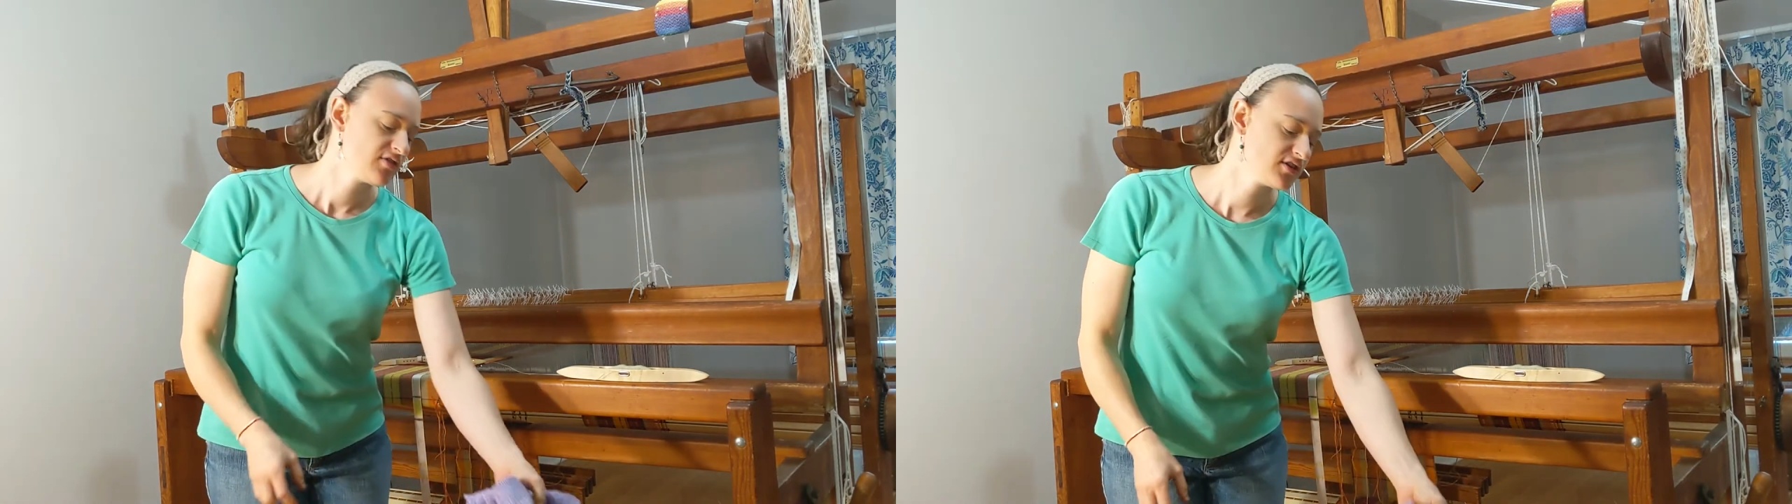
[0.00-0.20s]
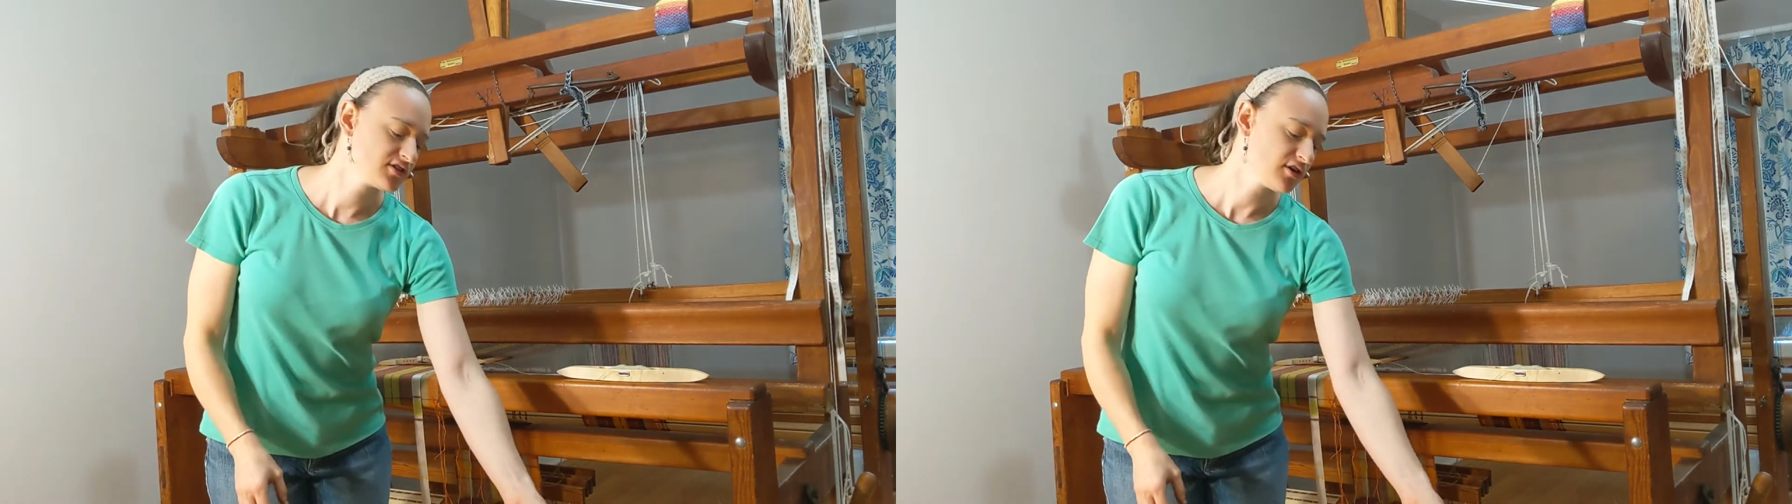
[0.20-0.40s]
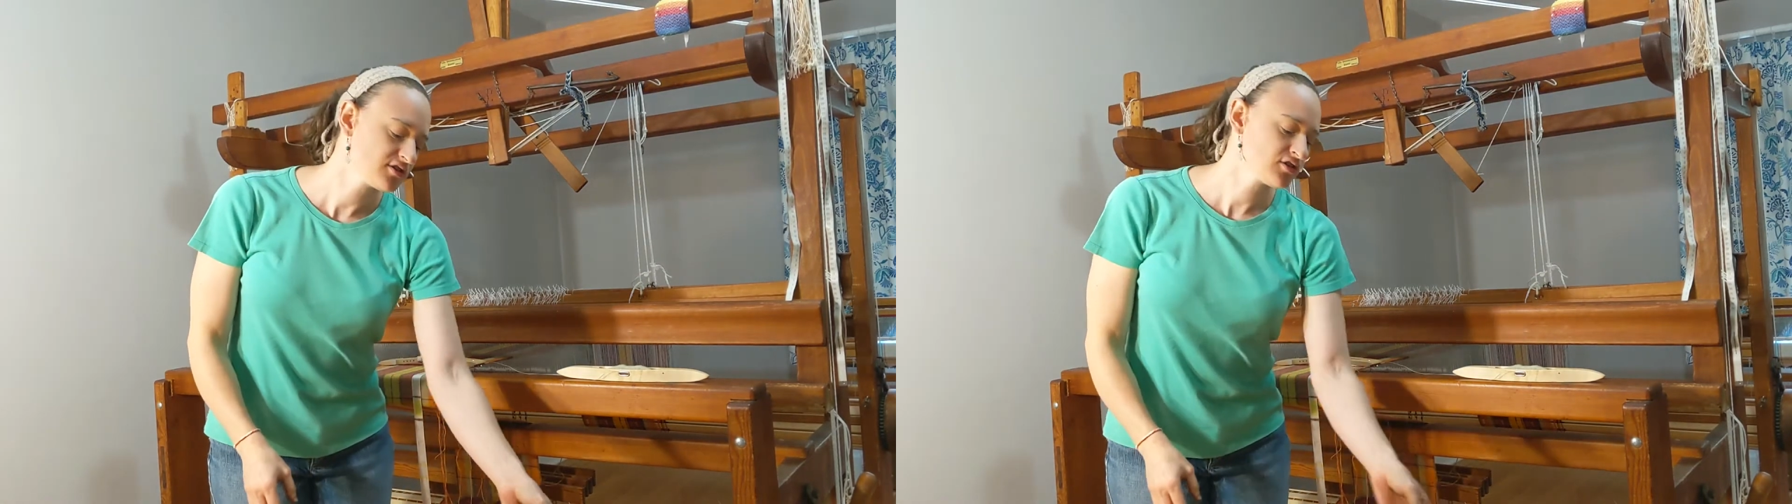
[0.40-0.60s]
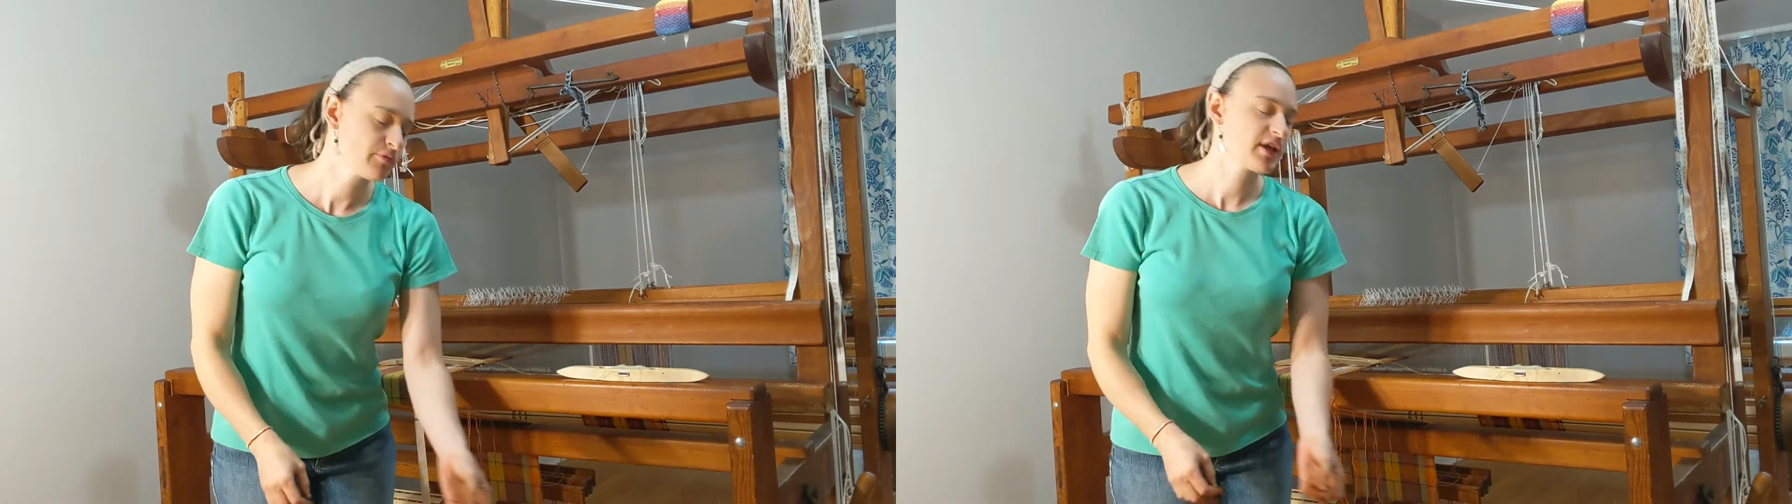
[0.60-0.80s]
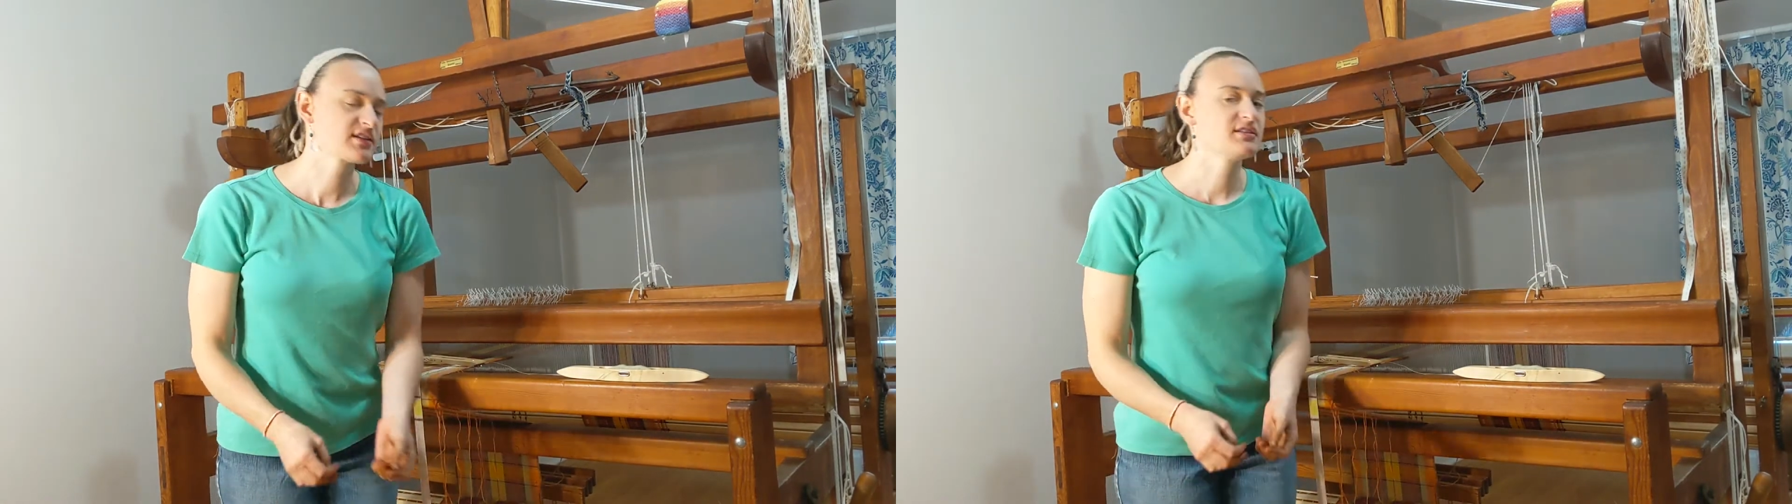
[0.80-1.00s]
This also
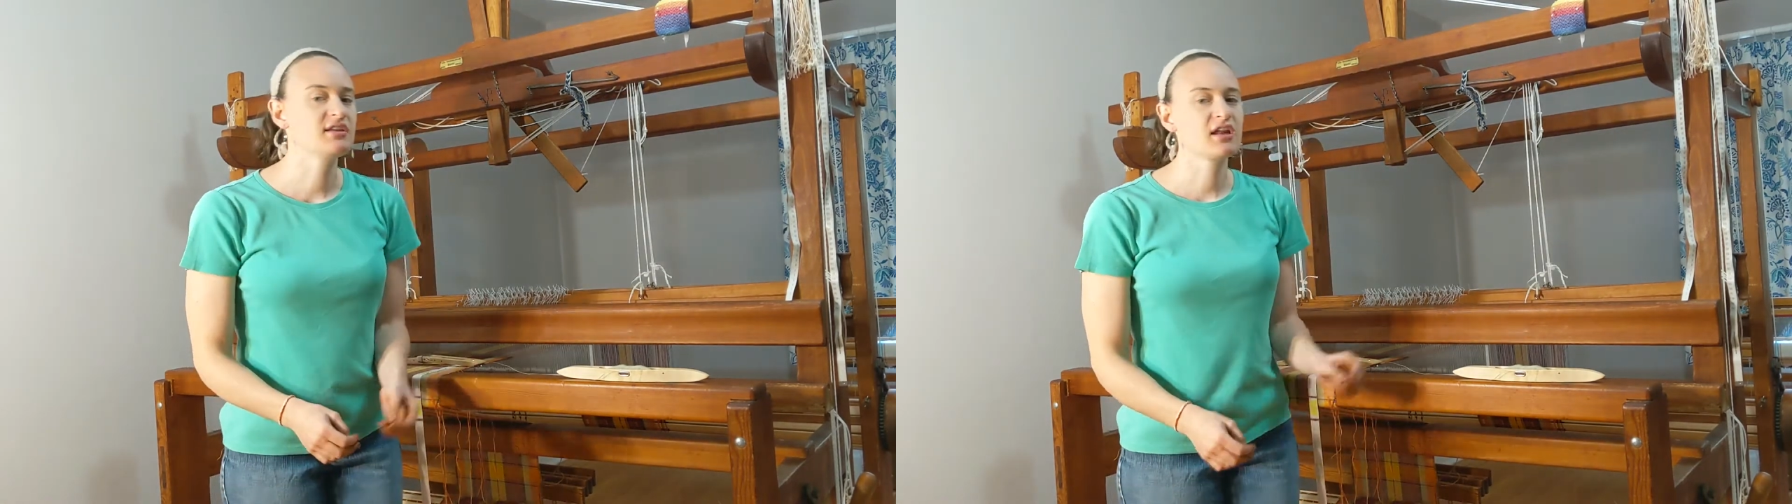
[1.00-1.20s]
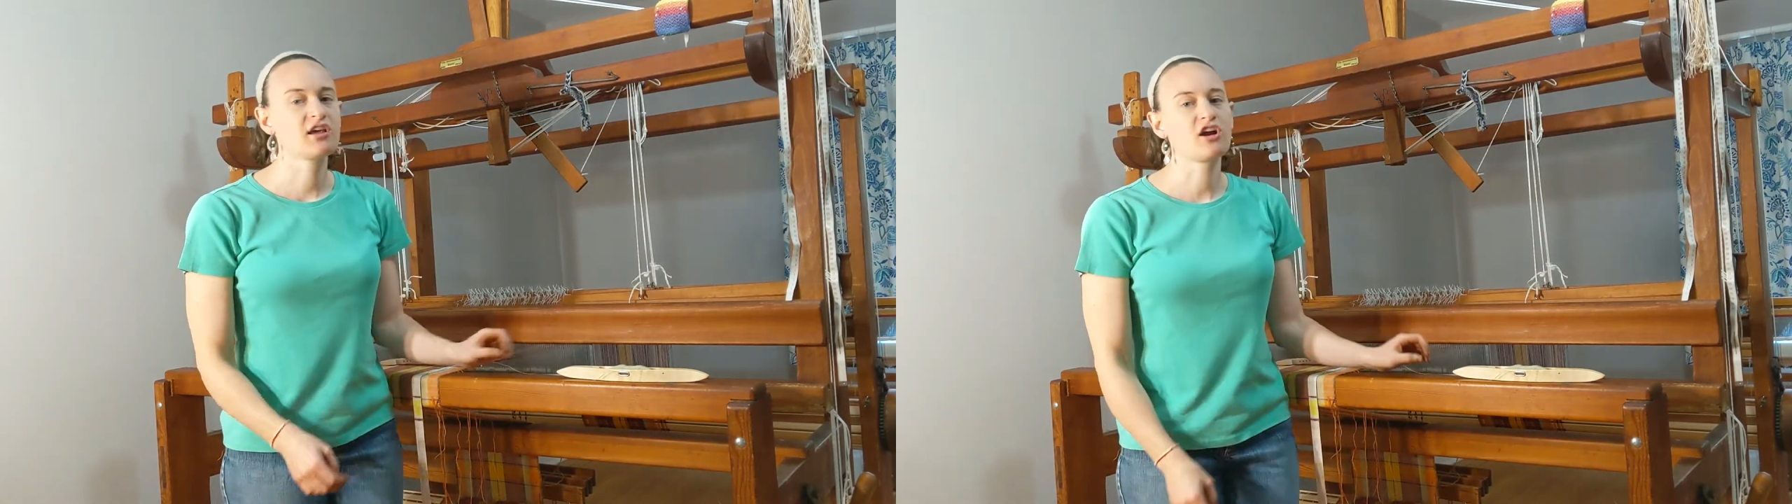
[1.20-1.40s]
makes knitted